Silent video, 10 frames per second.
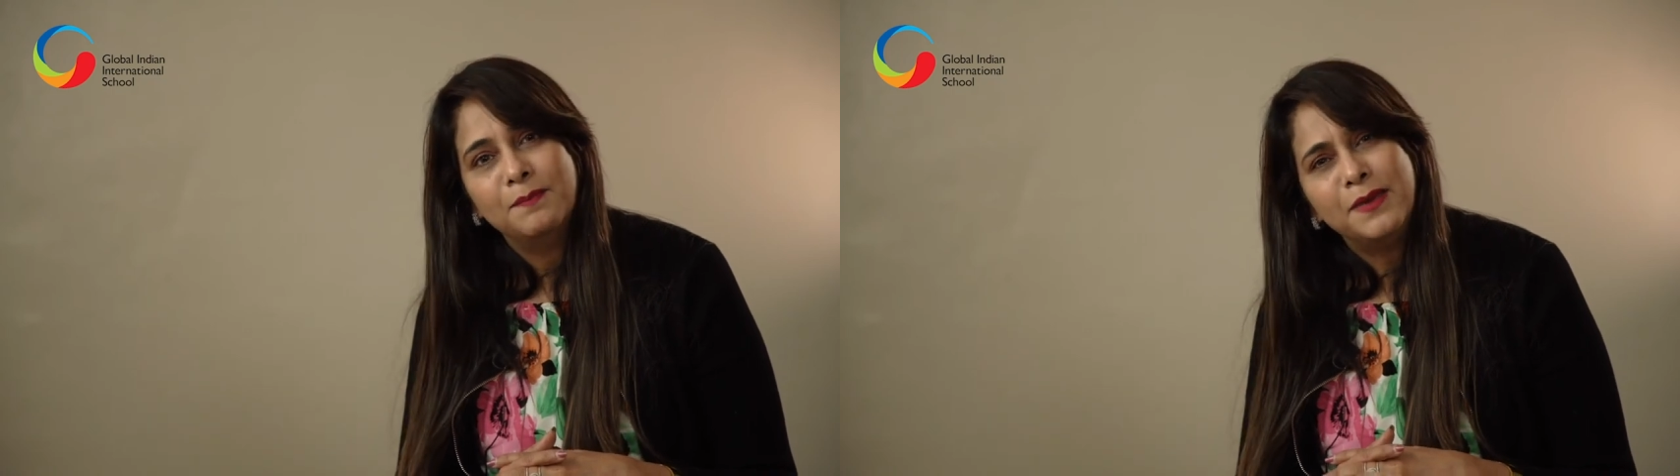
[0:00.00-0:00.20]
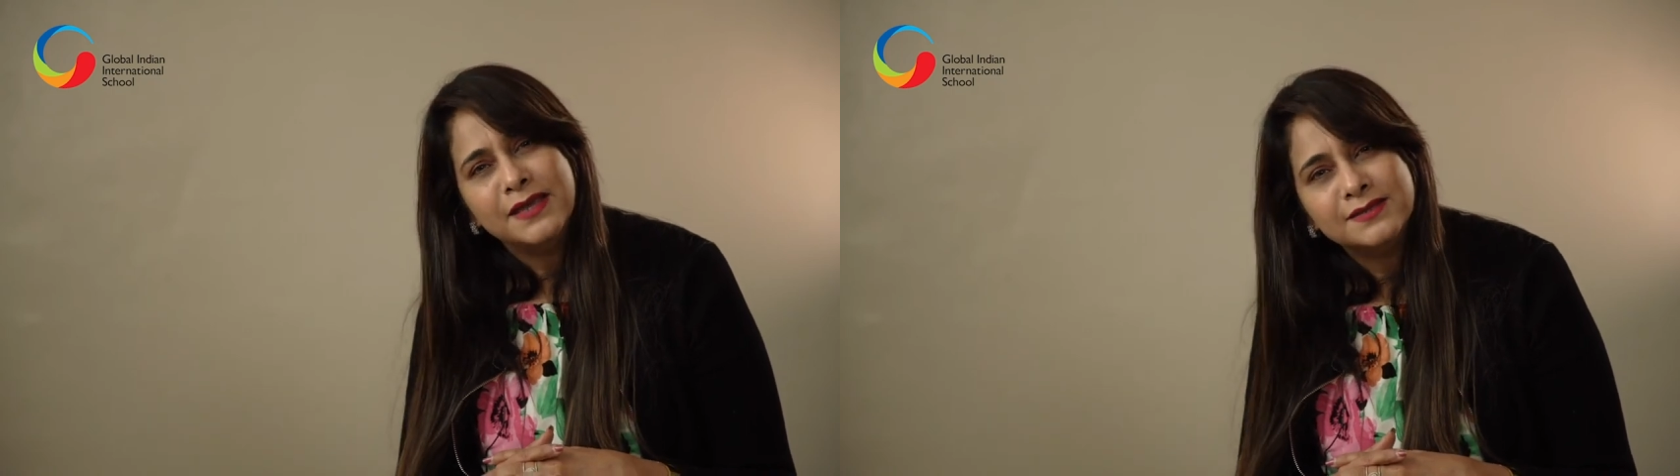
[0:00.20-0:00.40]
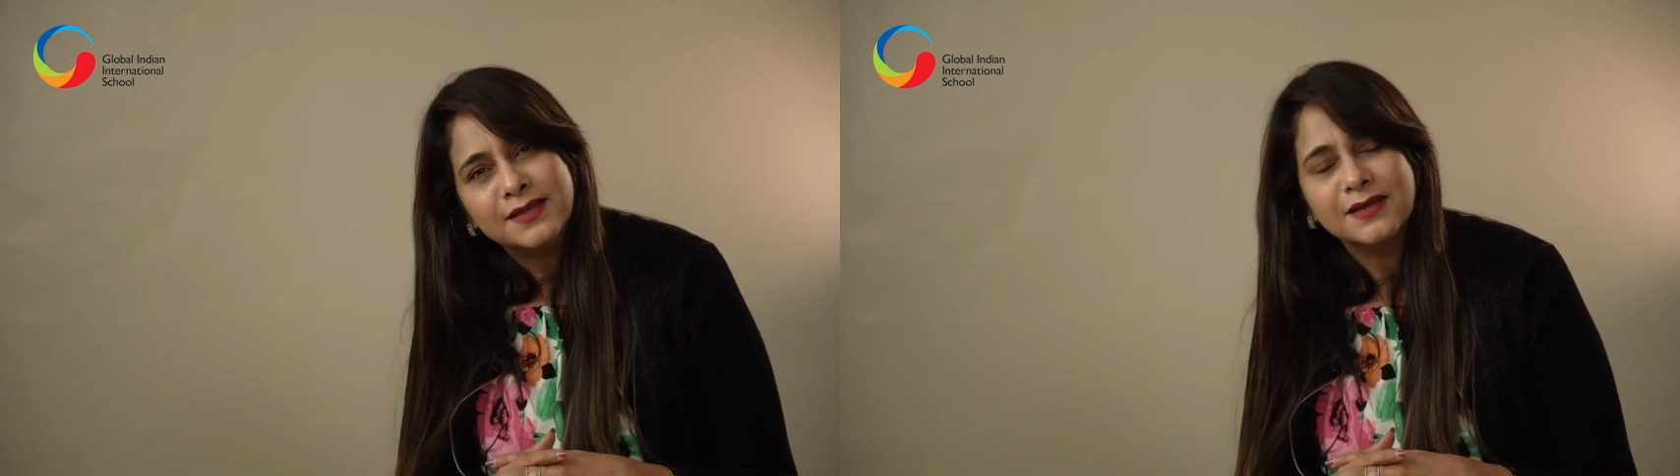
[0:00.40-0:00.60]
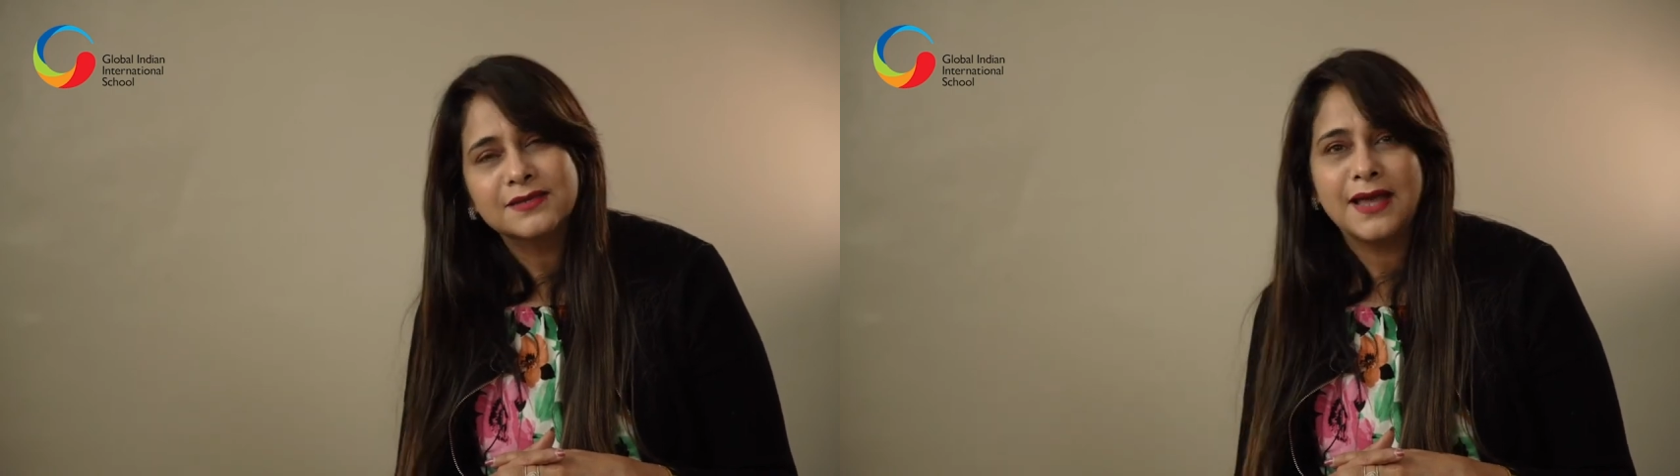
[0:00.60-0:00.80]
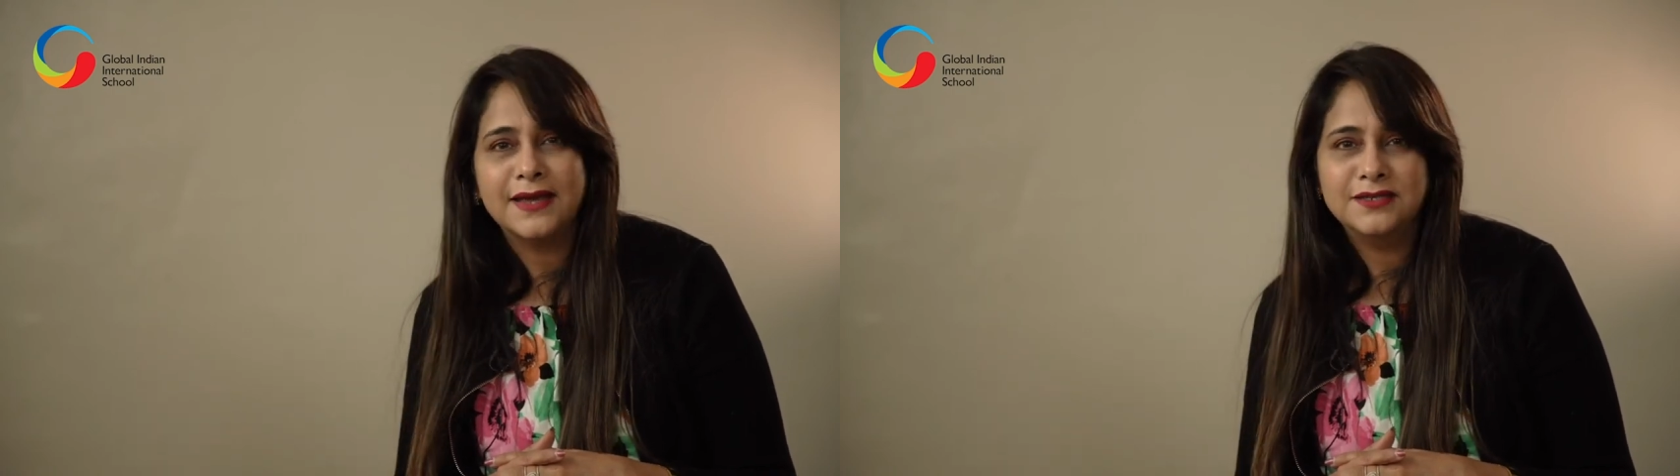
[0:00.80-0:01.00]
basic
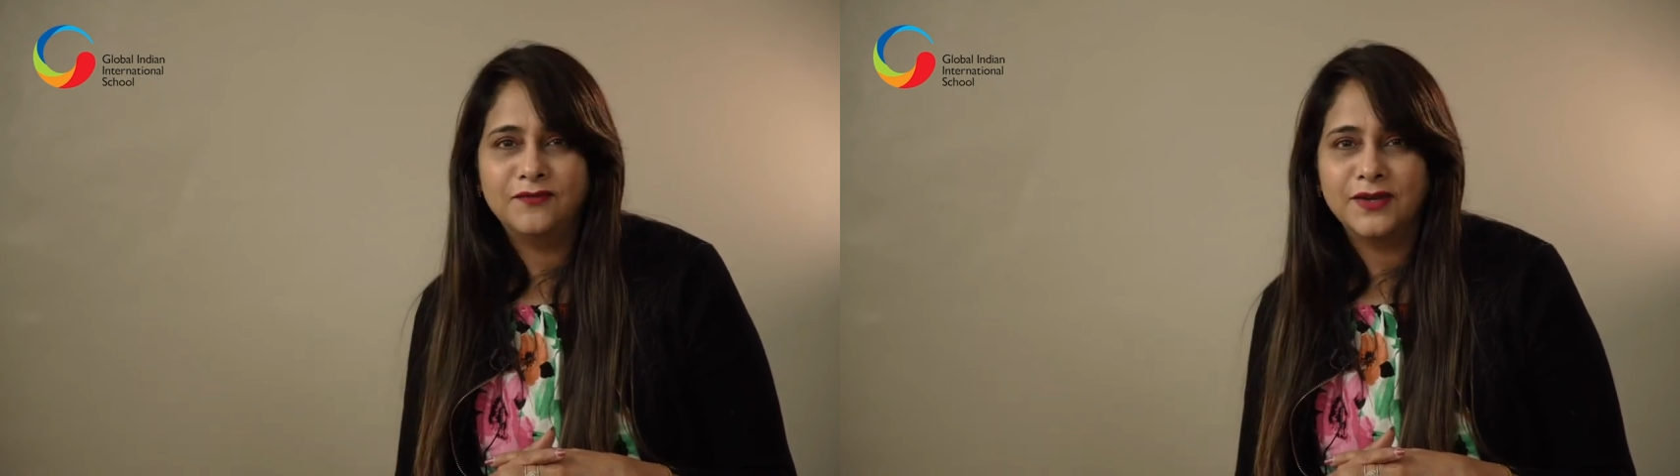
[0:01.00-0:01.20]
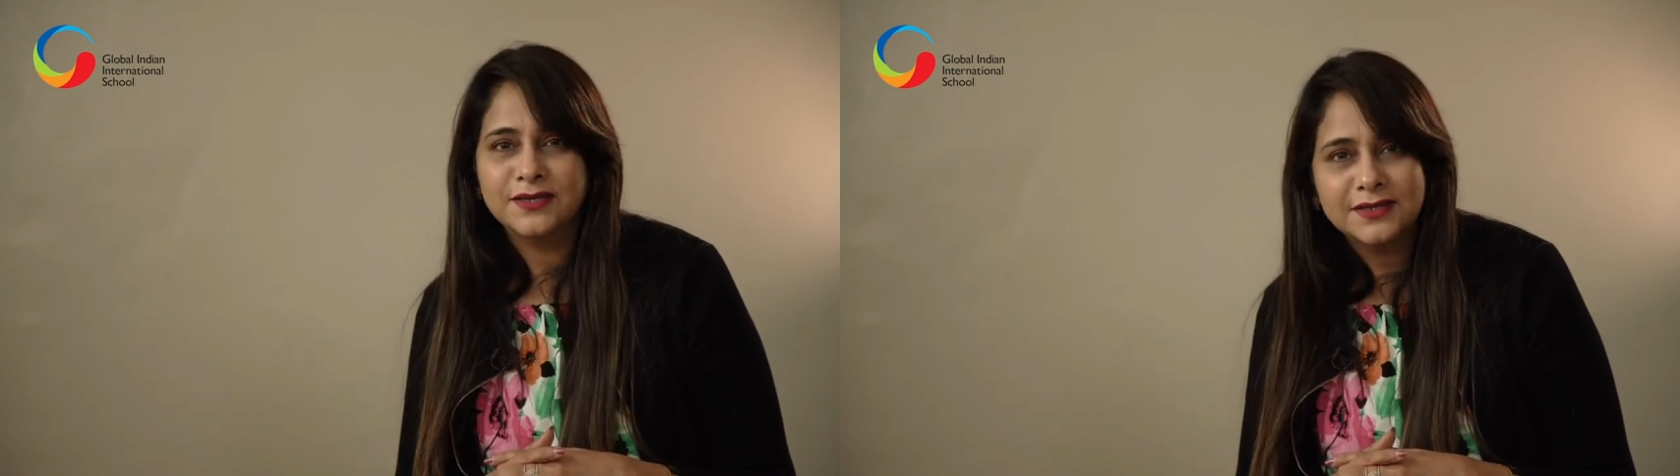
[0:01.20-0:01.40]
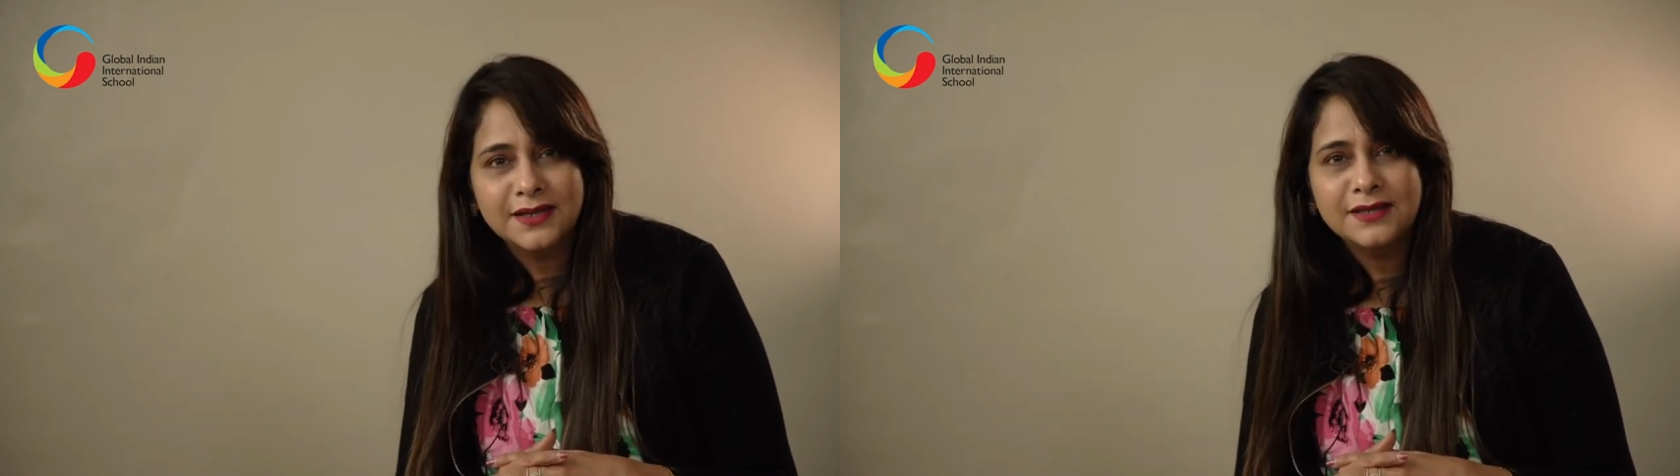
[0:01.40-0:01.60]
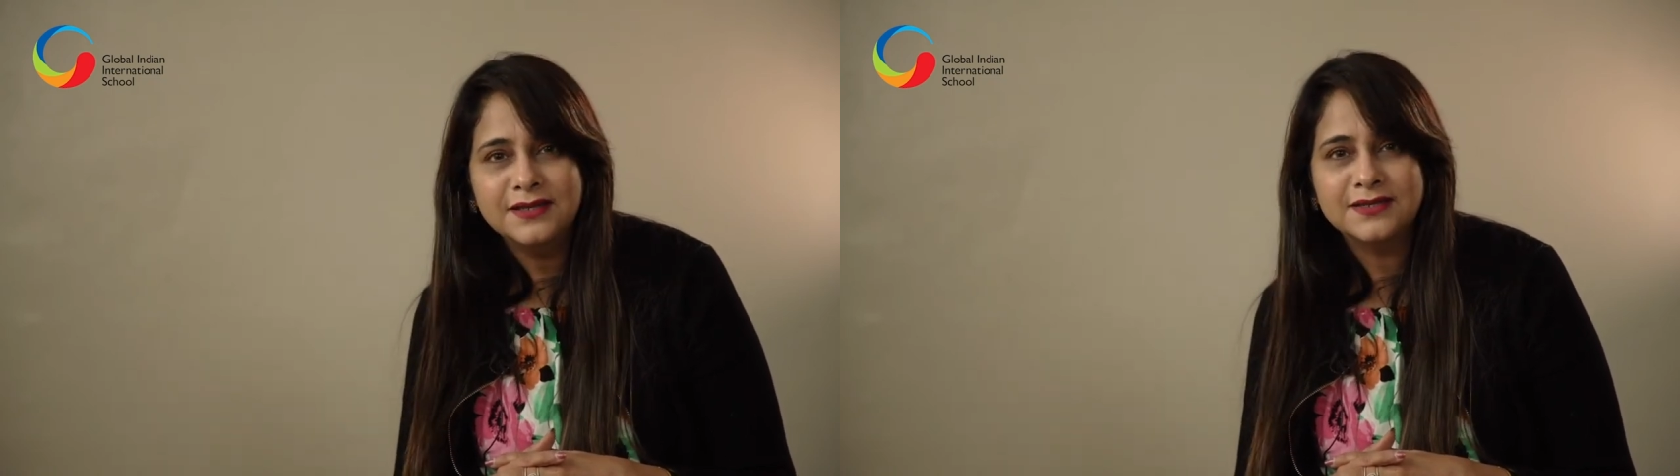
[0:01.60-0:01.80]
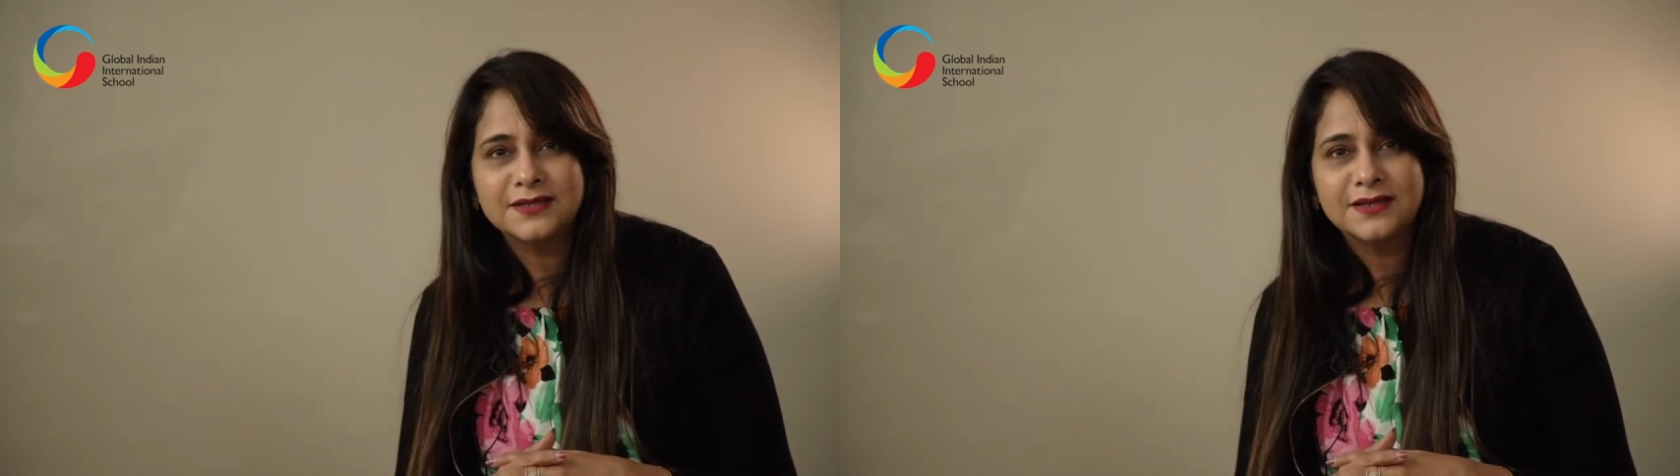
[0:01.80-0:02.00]
scientific
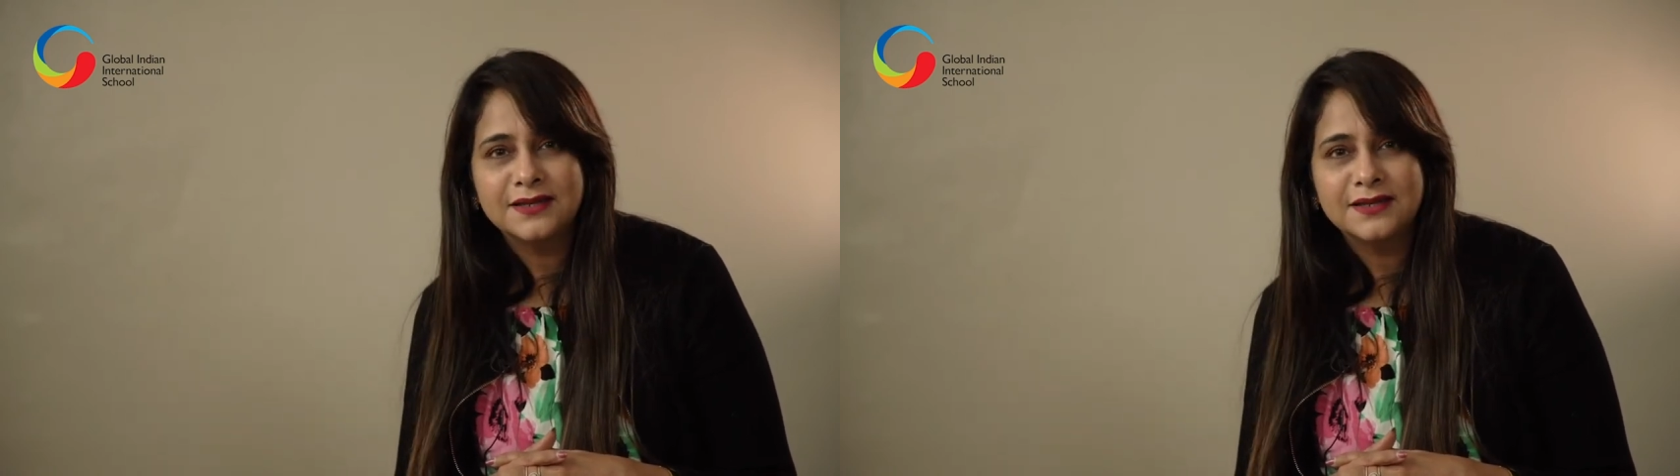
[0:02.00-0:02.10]
skills